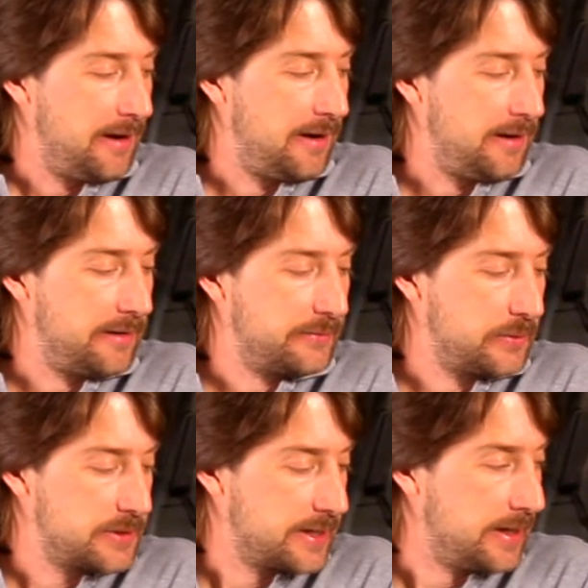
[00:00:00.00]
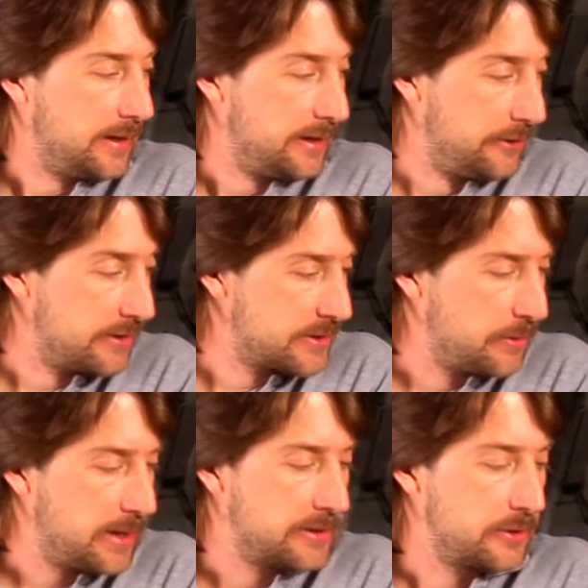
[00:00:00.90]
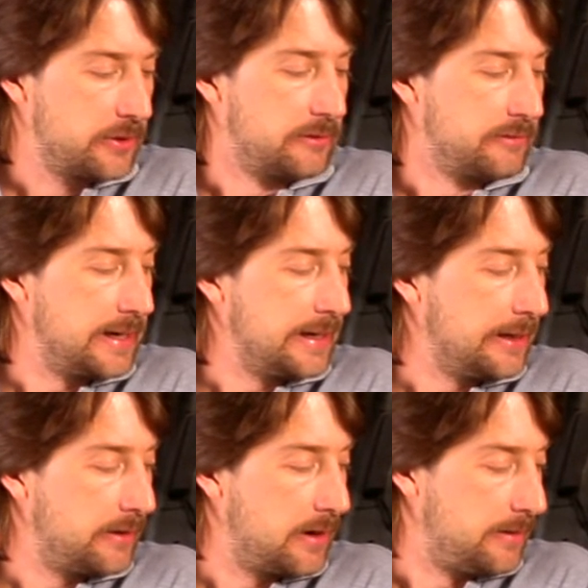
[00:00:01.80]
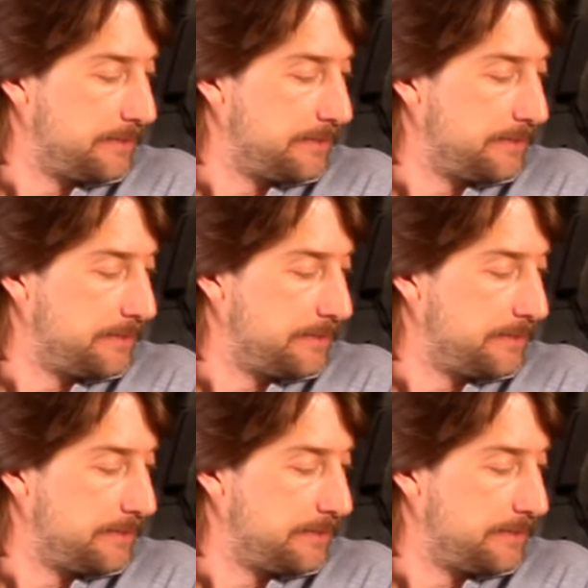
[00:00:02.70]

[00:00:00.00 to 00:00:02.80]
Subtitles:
Unfortunately, there is no way to turn on a radiator.